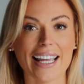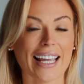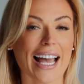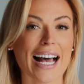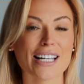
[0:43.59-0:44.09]

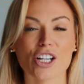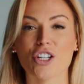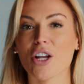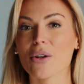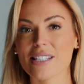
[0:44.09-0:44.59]
It has
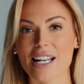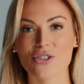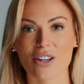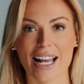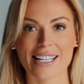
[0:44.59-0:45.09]
no
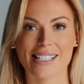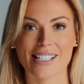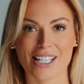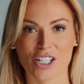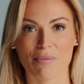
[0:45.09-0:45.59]
centralized
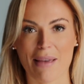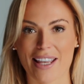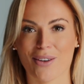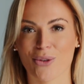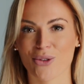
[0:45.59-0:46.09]

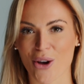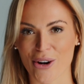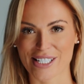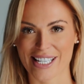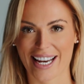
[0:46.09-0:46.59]
decision-making
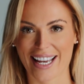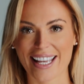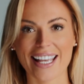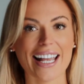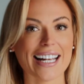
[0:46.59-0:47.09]
authority.
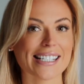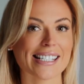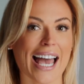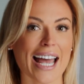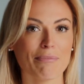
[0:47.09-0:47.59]

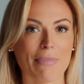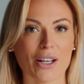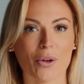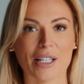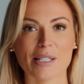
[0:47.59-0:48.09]
Instead,
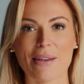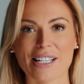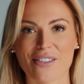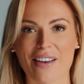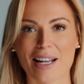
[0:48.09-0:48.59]
Bitcoin is
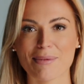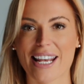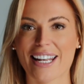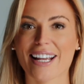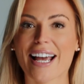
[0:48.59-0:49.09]
being developed
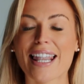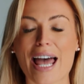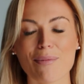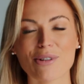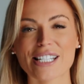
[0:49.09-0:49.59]
in a
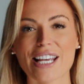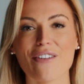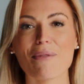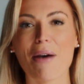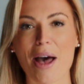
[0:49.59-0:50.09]

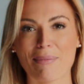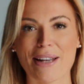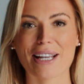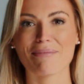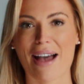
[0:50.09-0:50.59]
collaborative,
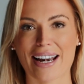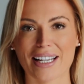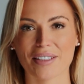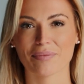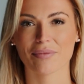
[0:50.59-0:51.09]
public manner.